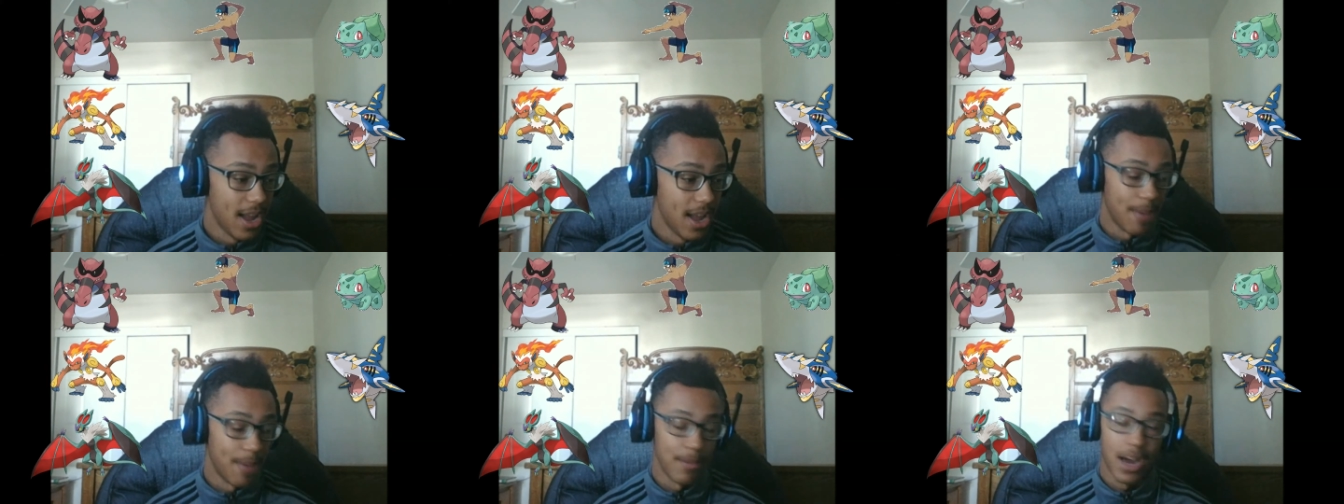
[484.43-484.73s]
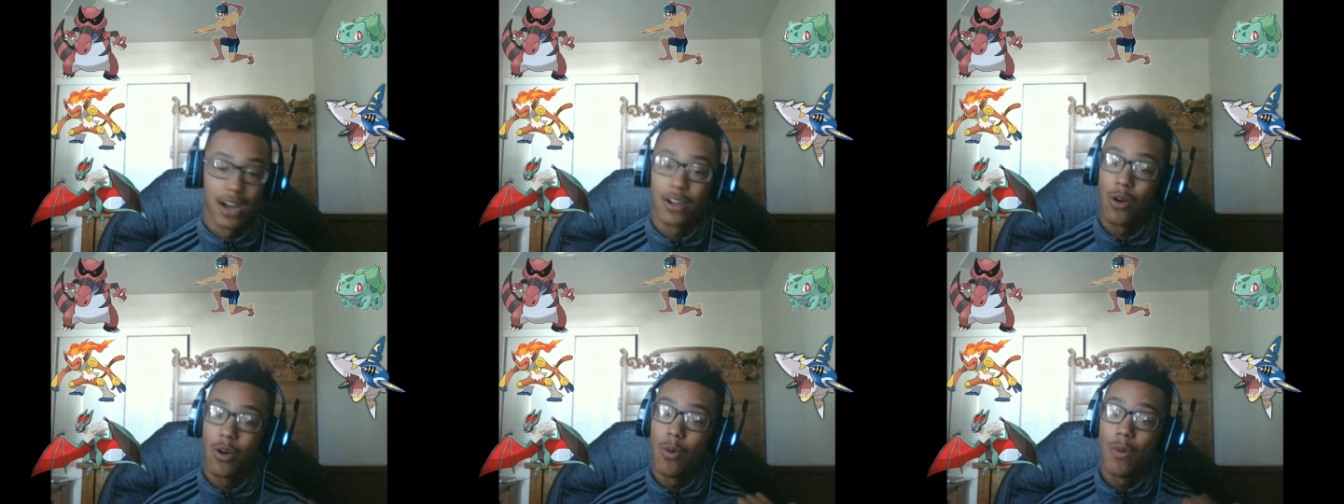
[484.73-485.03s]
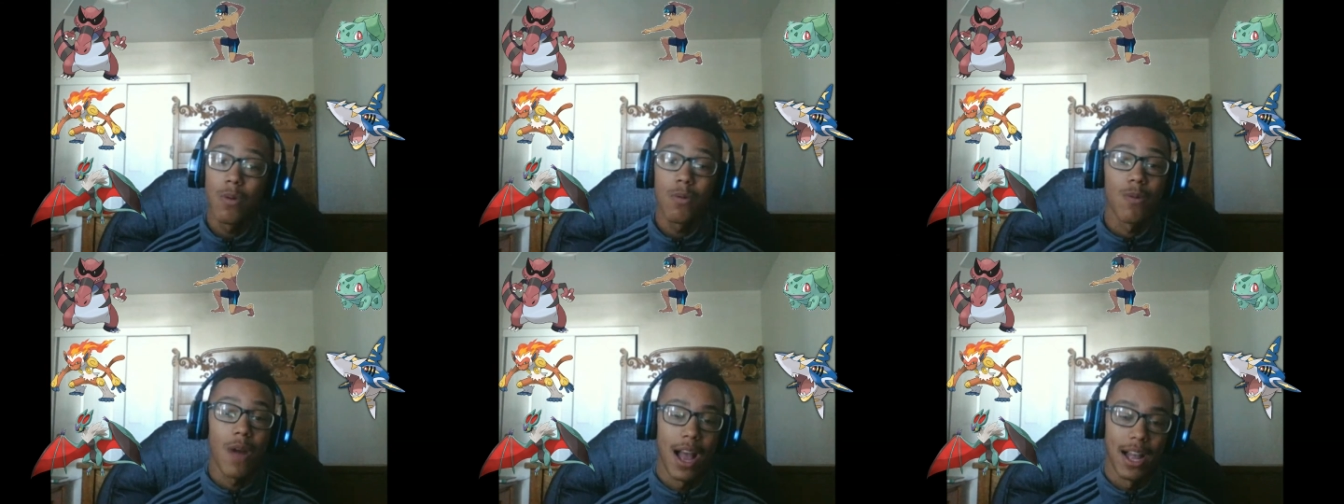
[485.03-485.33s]
I'm not going
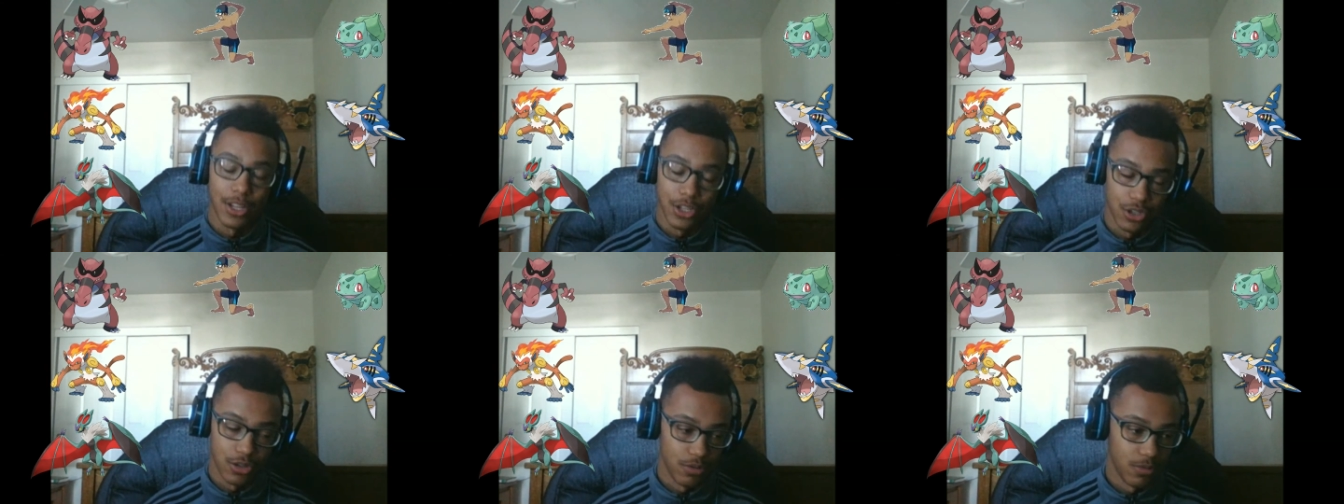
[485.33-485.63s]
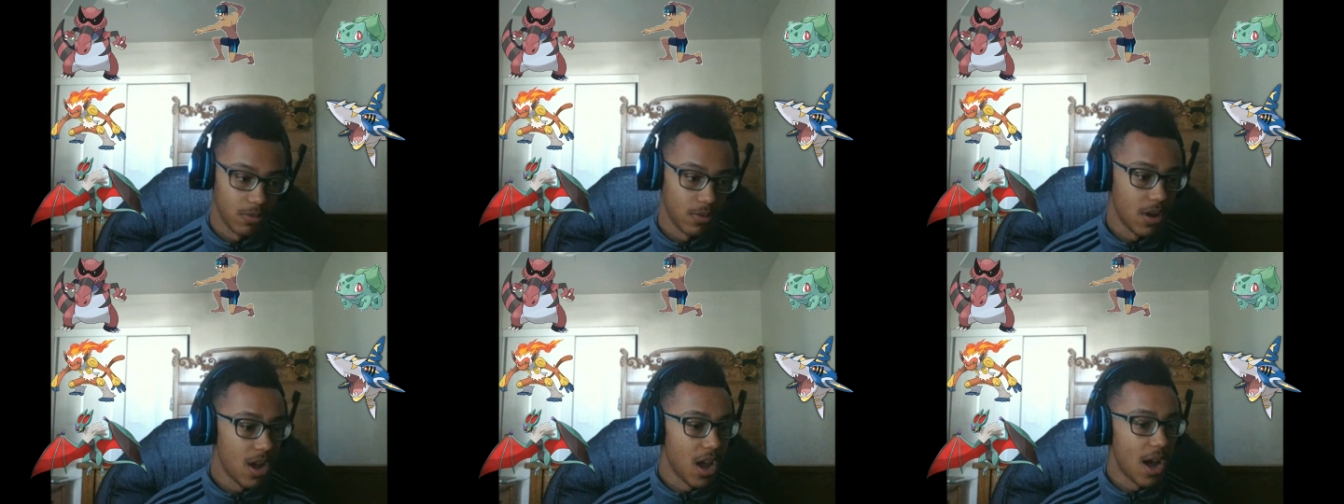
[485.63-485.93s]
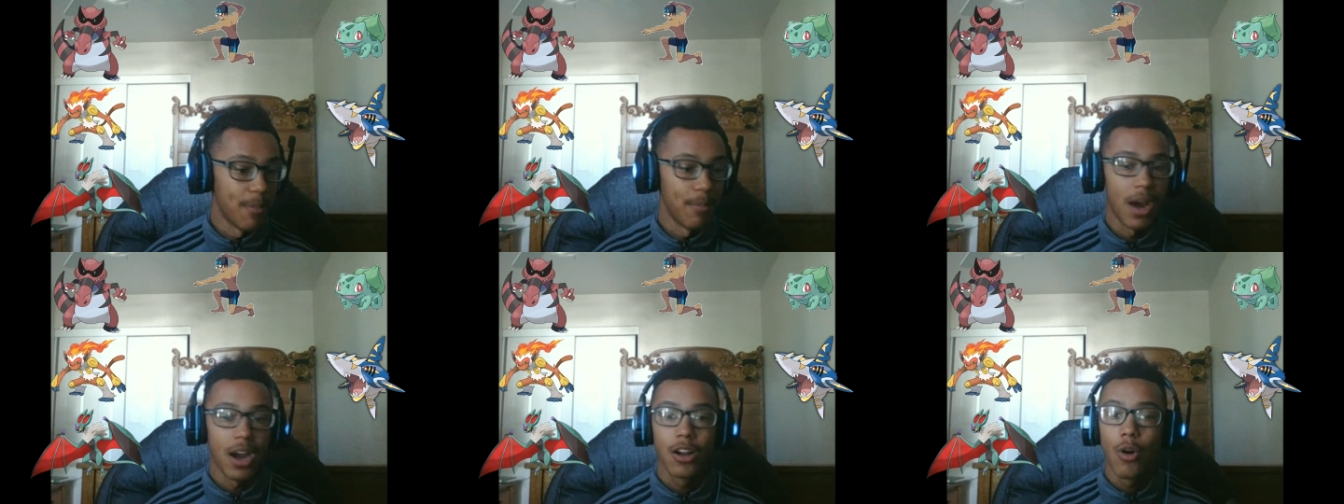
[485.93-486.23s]
with Raichu.
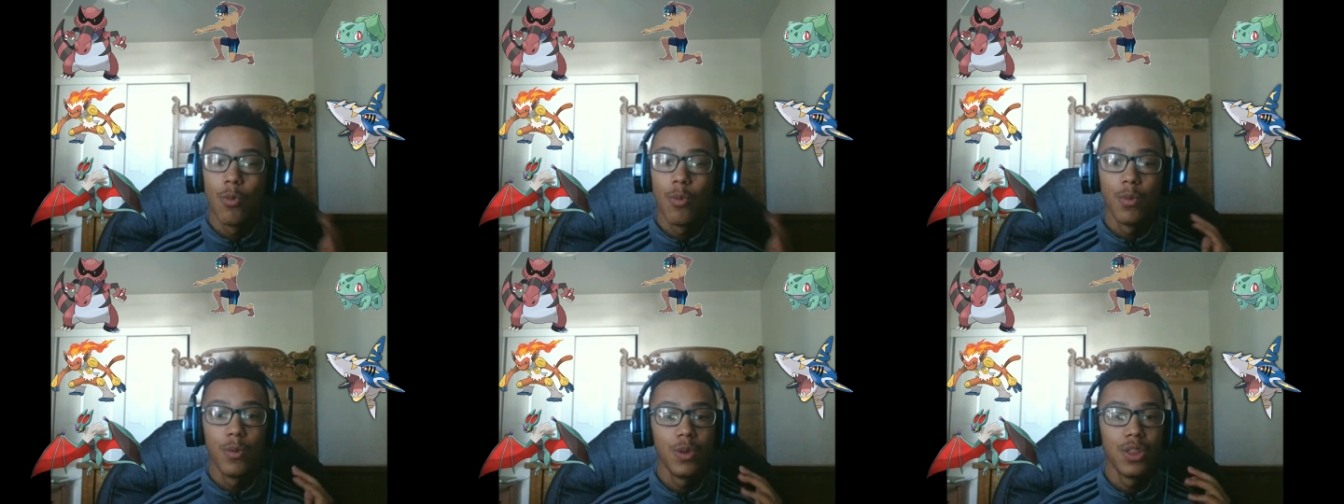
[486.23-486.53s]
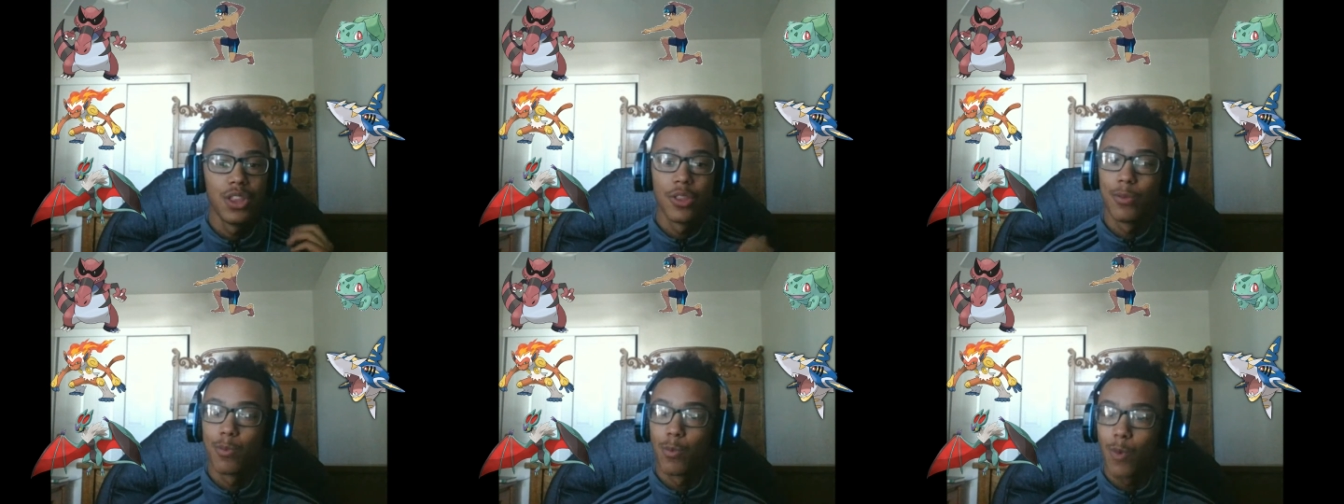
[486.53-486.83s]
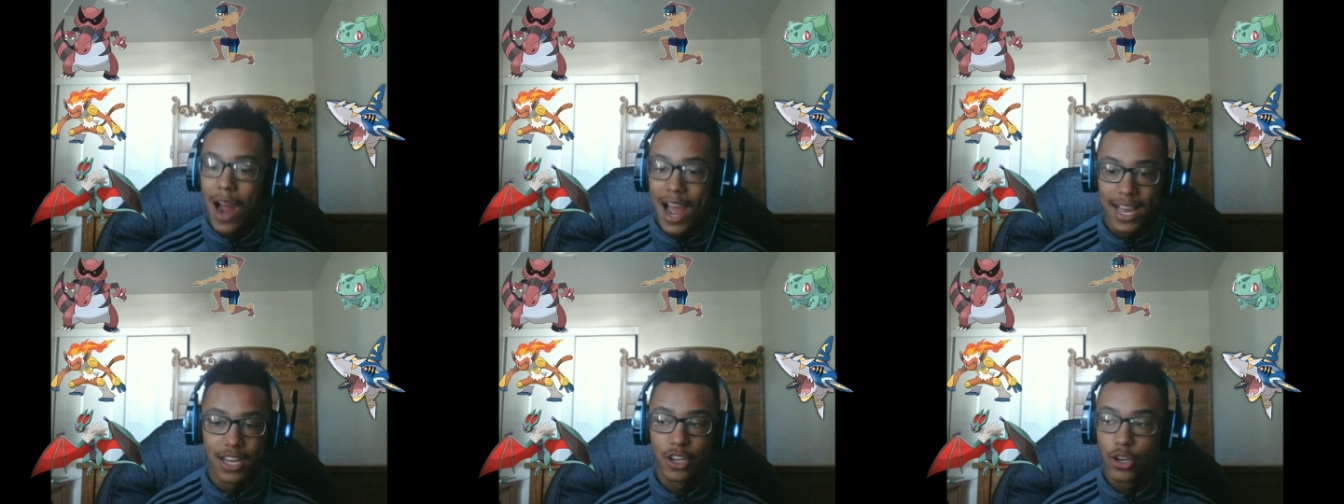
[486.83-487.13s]
I'm not going with
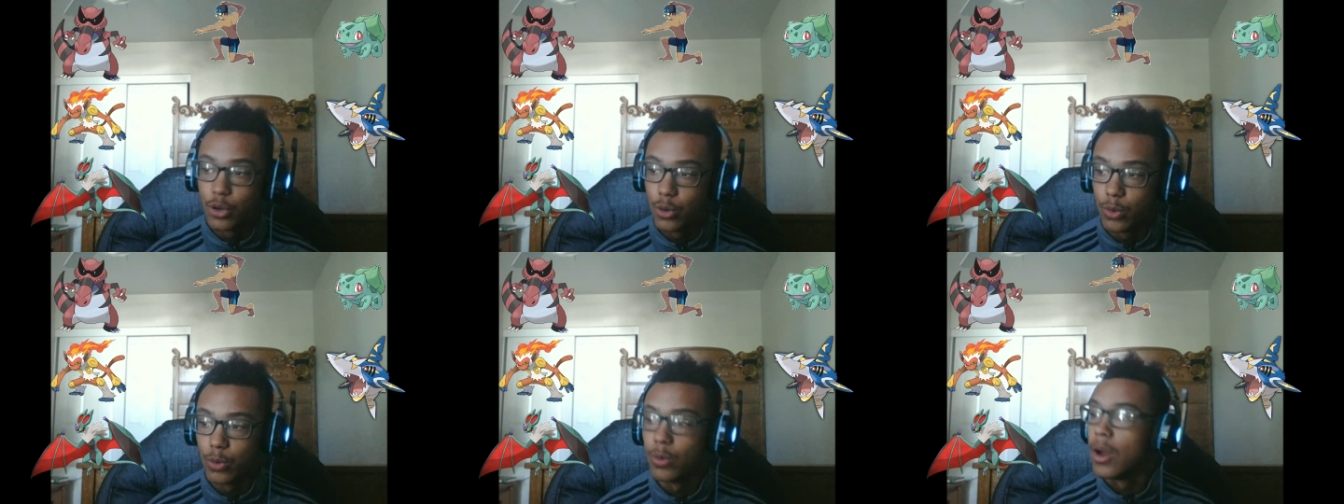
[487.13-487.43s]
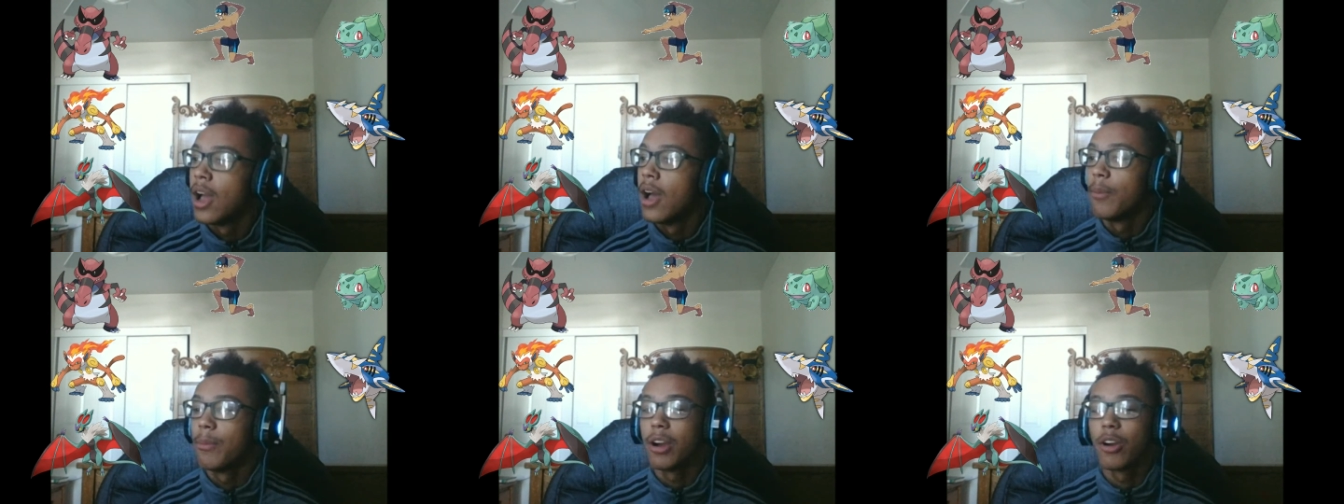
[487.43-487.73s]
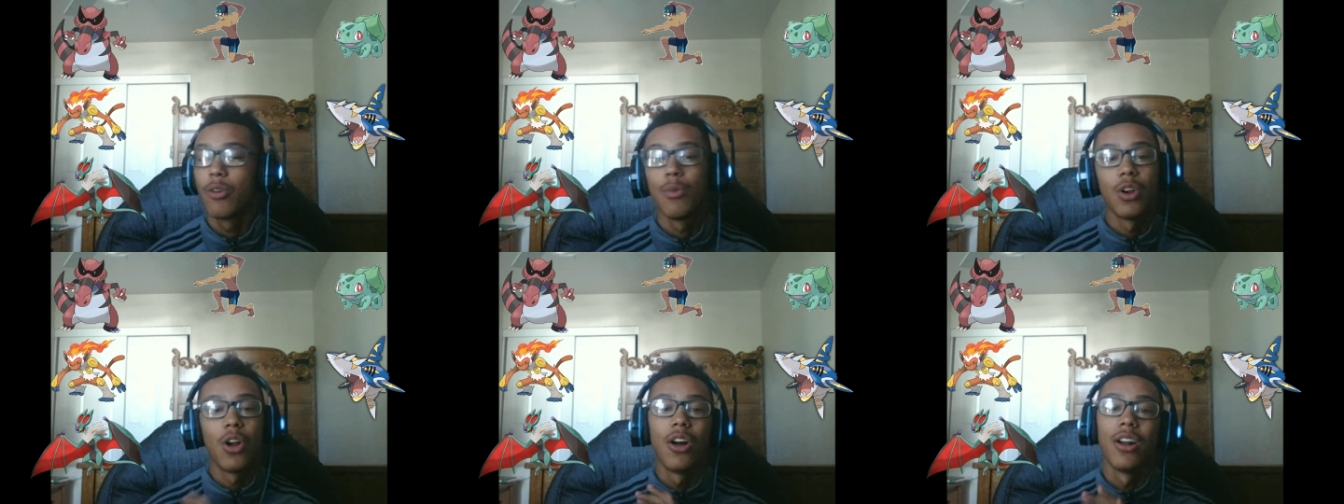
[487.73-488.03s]
Raikou. I'm not
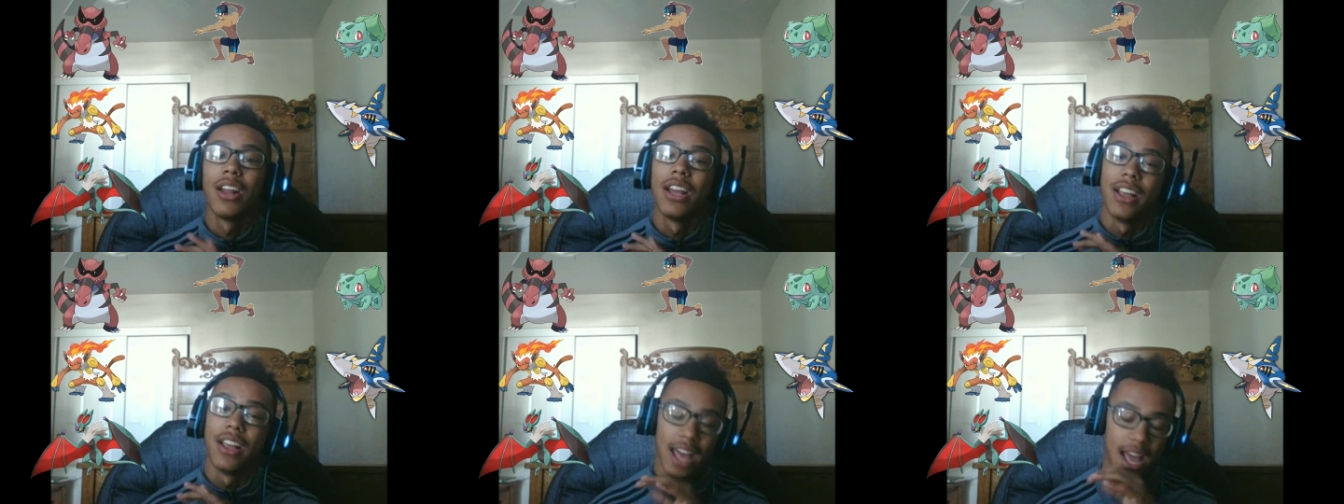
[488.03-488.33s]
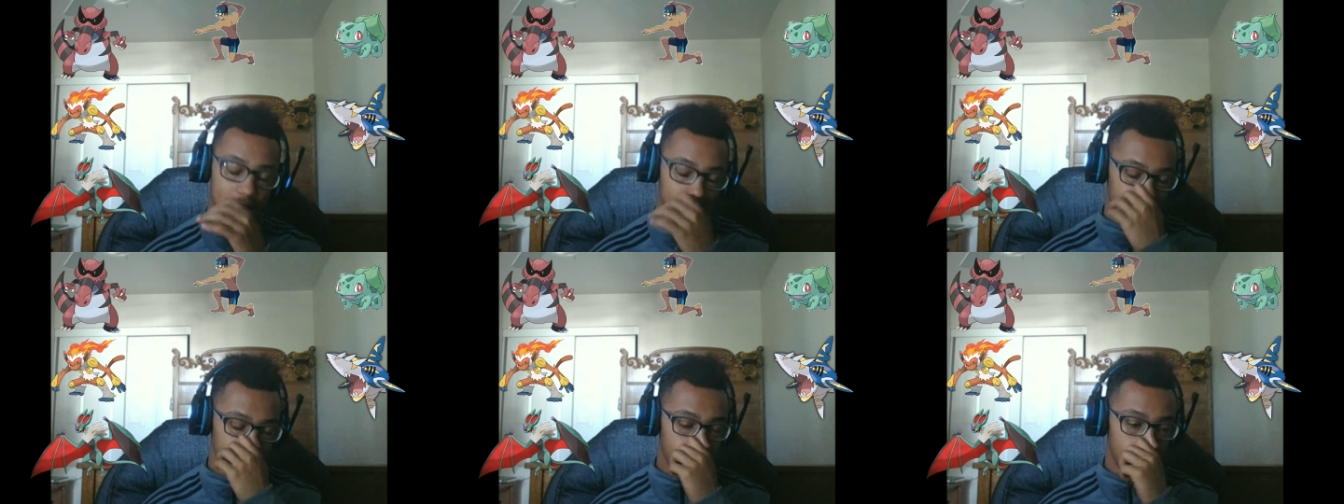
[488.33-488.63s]
going with any of that.